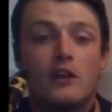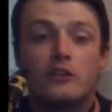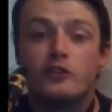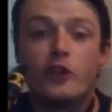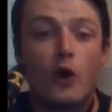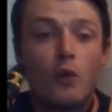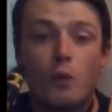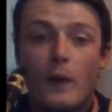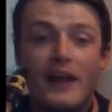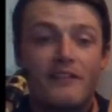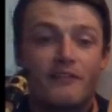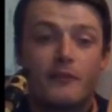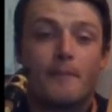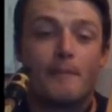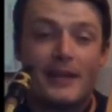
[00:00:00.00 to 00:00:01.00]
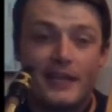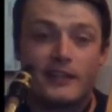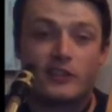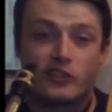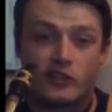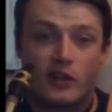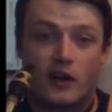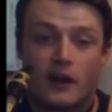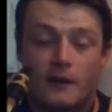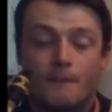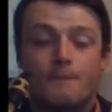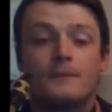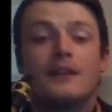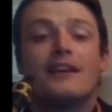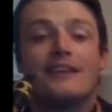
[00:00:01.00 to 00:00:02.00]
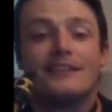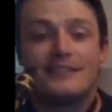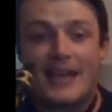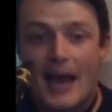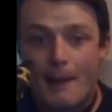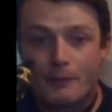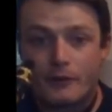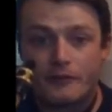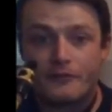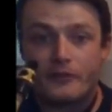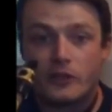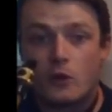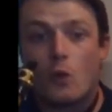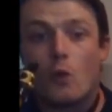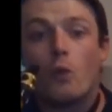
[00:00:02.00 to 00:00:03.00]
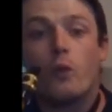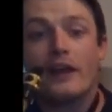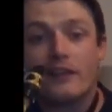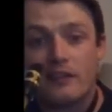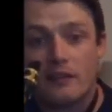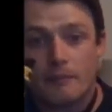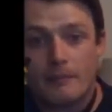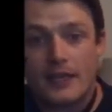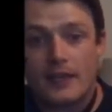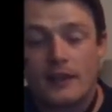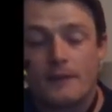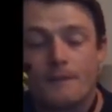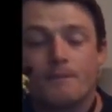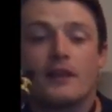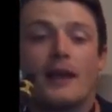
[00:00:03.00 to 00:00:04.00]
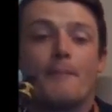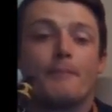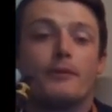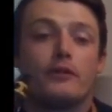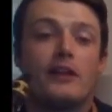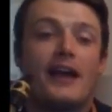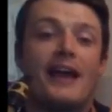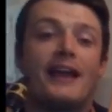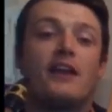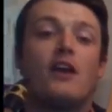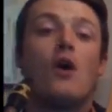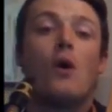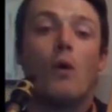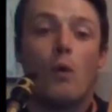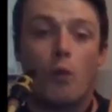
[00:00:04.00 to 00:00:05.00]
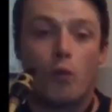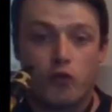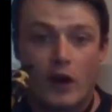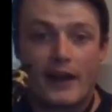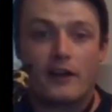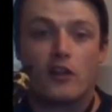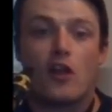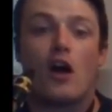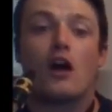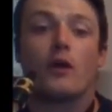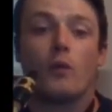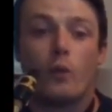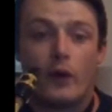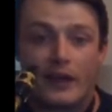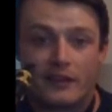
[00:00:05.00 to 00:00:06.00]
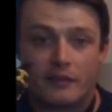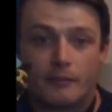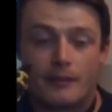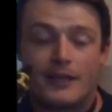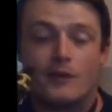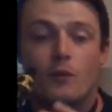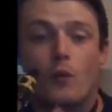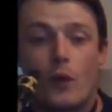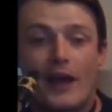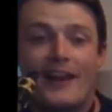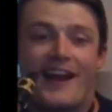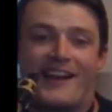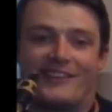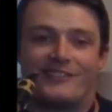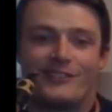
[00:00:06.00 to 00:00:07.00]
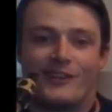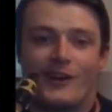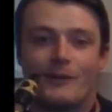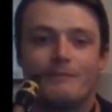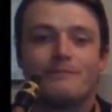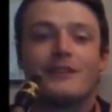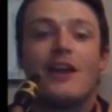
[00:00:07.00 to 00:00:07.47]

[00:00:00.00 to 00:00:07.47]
Don't wait for me to start. Tap your foot with me and play right along with me when I start.